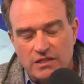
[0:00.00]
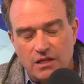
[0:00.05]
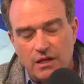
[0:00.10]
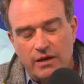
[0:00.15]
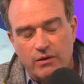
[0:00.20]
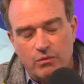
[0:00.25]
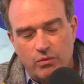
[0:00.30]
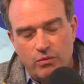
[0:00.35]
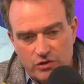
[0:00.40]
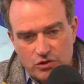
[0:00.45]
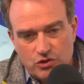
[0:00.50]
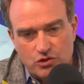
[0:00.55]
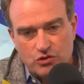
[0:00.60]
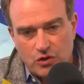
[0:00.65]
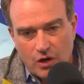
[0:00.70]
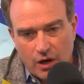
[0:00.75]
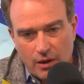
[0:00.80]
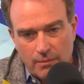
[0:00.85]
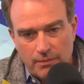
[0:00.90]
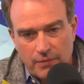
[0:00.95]
like with
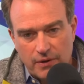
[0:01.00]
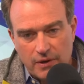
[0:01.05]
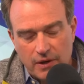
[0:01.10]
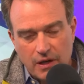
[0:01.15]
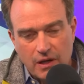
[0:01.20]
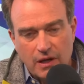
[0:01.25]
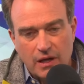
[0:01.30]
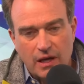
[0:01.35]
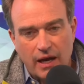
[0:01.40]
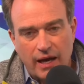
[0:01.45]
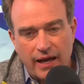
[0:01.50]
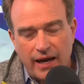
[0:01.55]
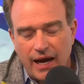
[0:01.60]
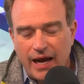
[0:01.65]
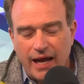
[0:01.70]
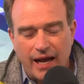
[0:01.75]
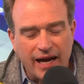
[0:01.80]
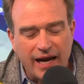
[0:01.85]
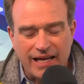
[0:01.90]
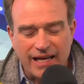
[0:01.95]
Trump, and
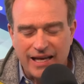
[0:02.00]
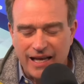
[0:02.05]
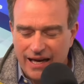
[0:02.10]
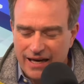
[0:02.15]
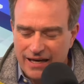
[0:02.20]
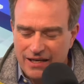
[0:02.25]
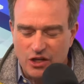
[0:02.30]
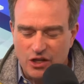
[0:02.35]
and I get it.